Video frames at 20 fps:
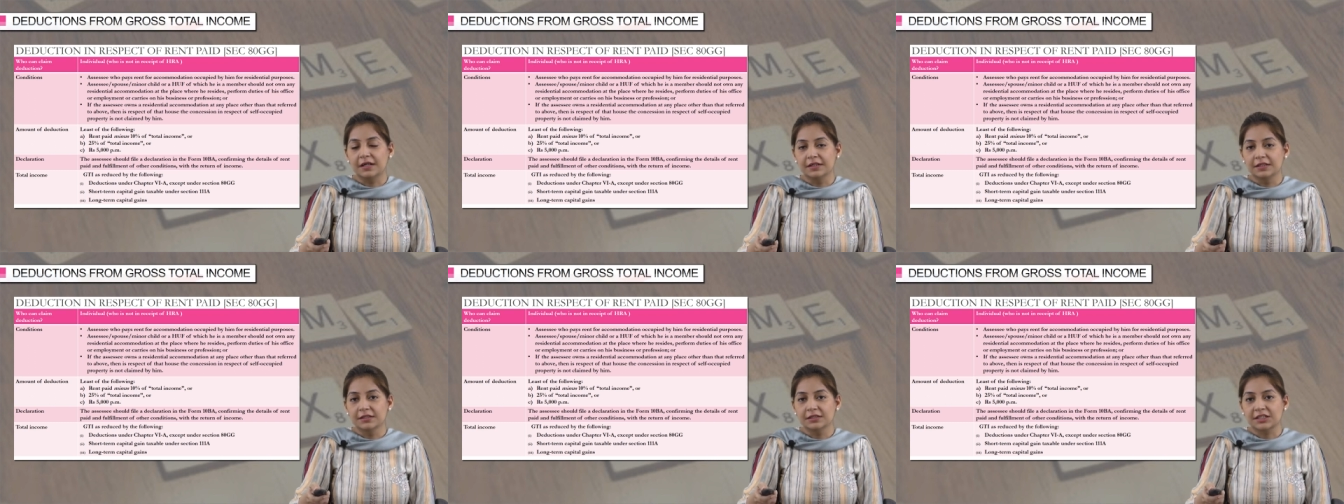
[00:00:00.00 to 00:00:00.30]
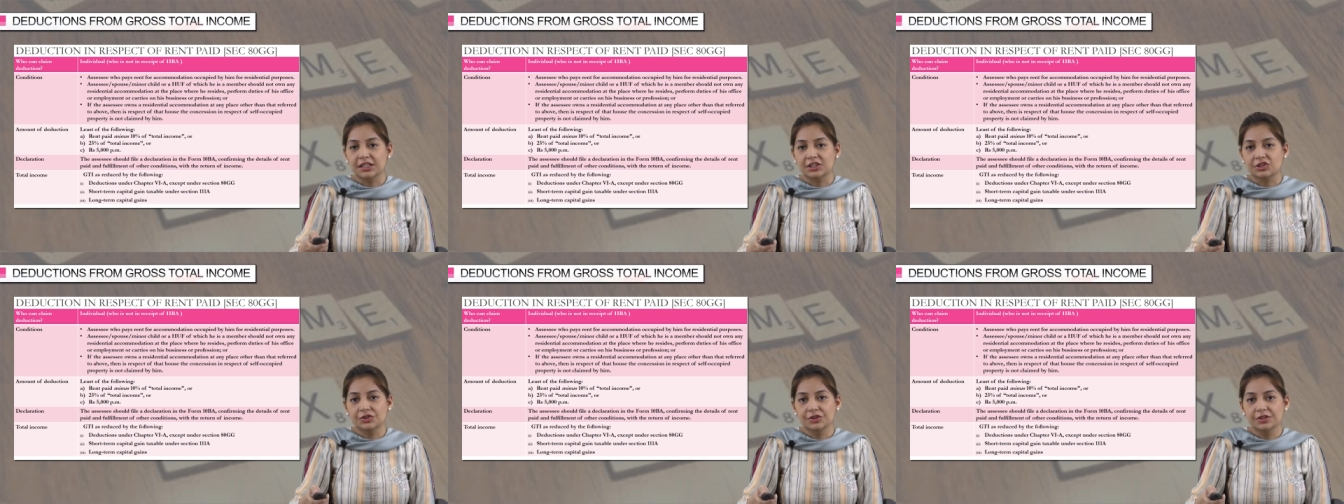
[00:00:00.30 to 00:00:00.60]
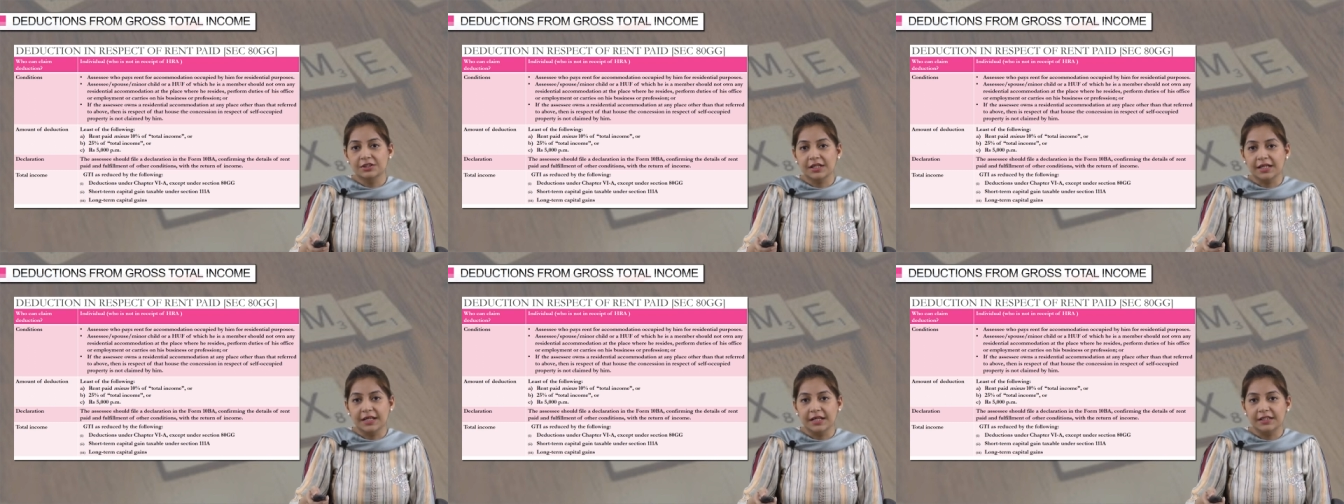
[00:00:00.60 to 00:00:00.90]
under
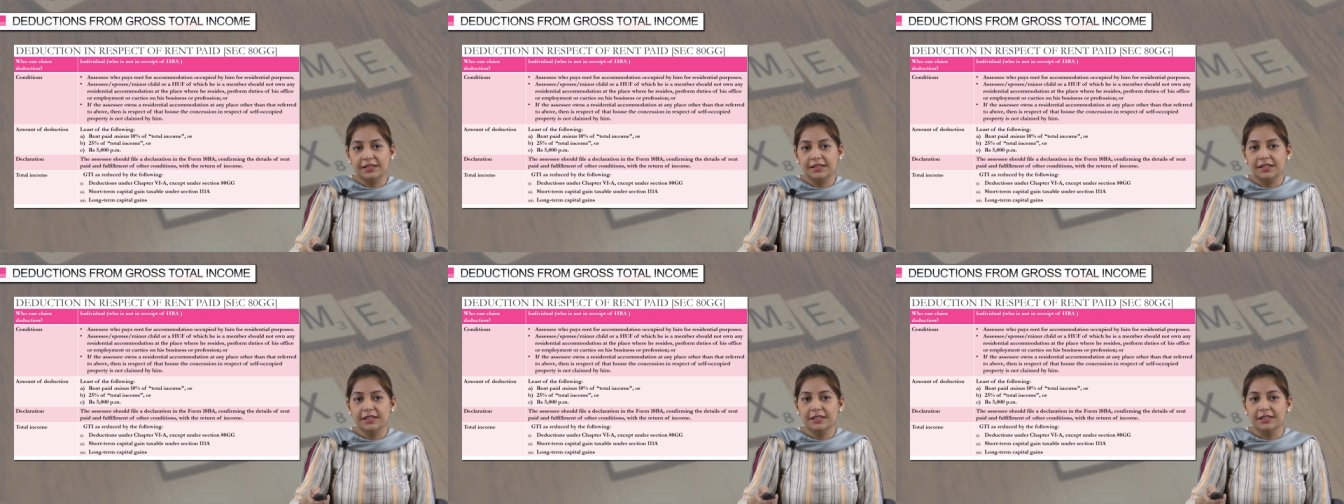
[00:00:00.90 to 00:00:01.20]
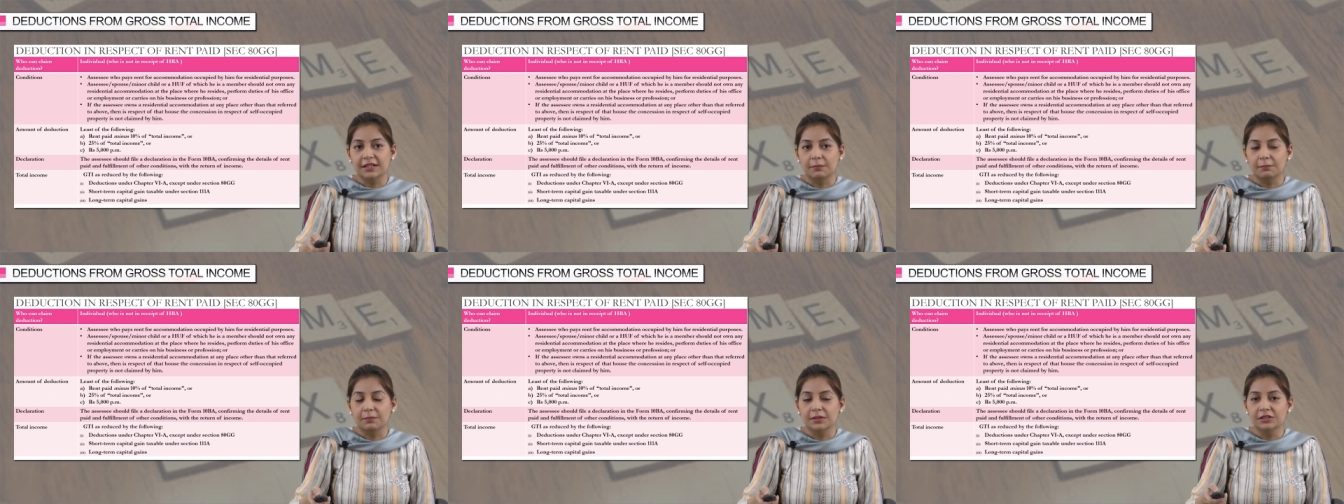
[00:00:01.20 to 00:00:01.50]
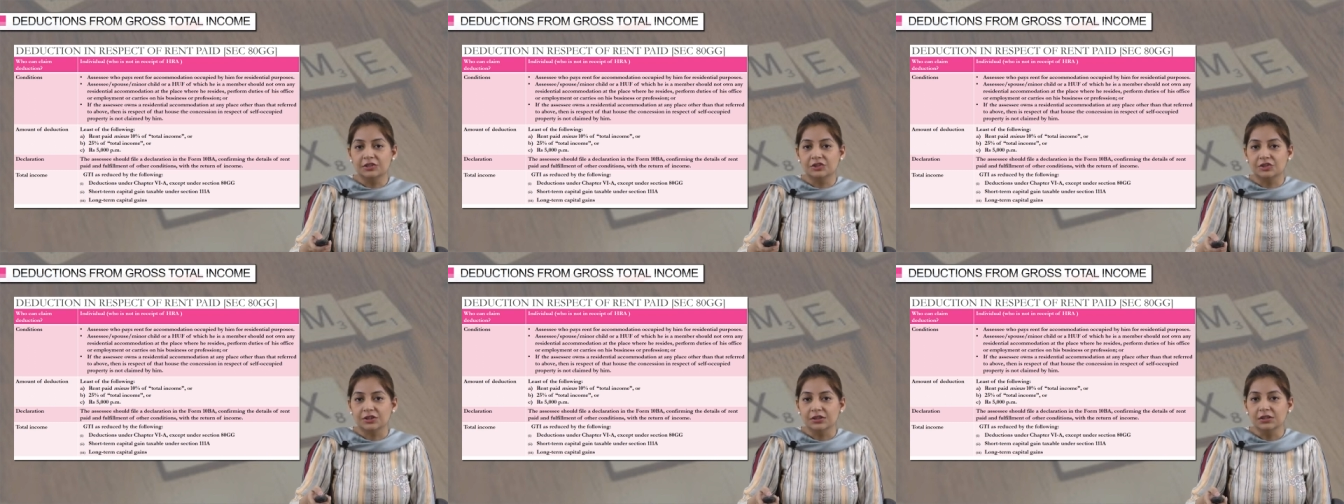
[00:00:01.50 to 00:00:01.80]
section 80
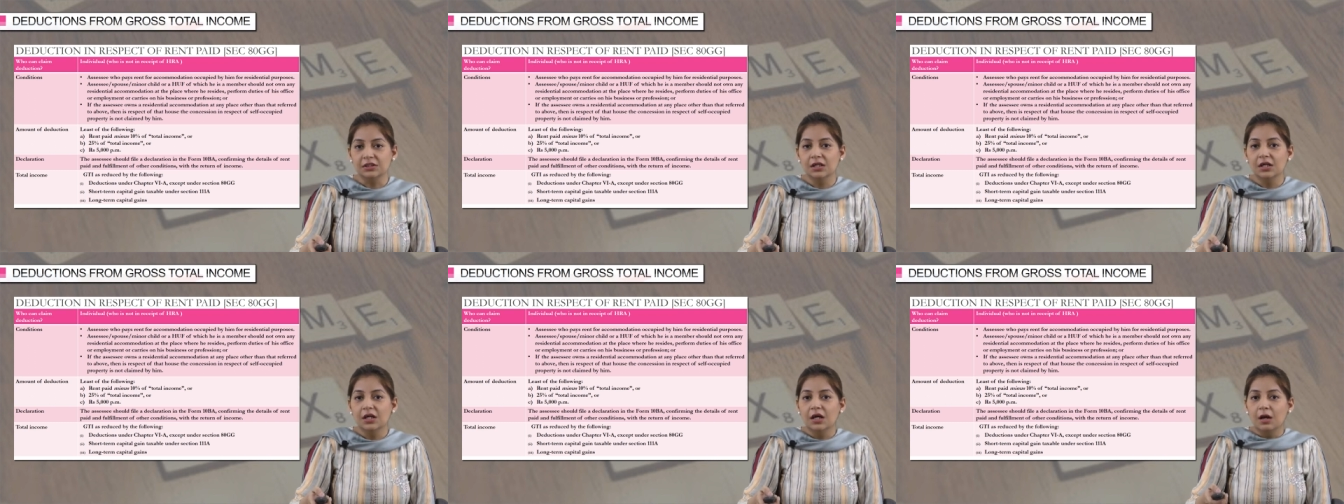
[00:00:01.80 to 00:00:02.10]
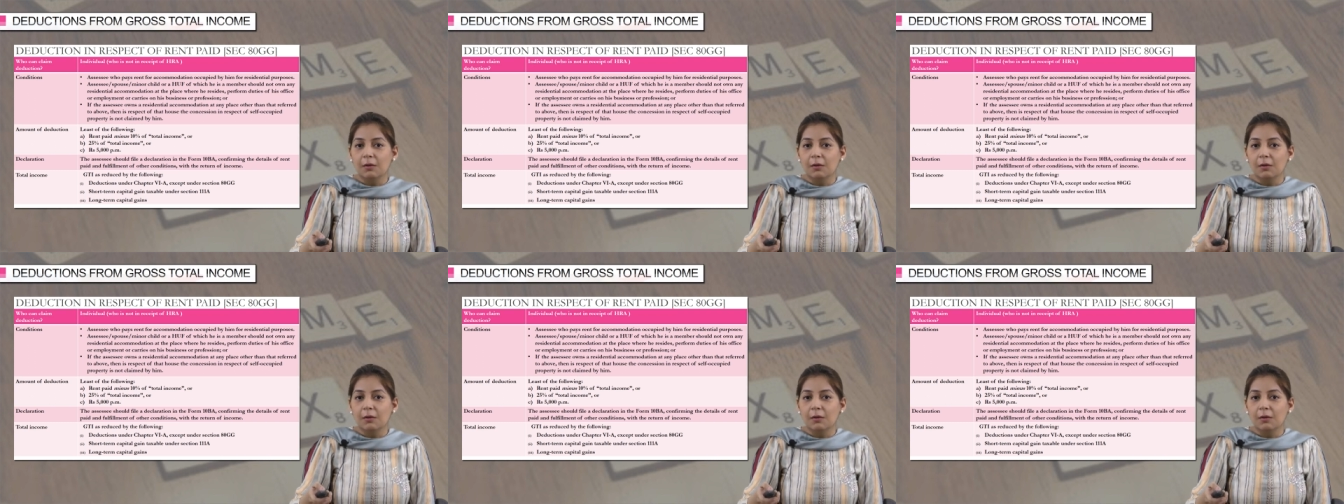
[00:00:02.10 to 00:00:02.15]
GG.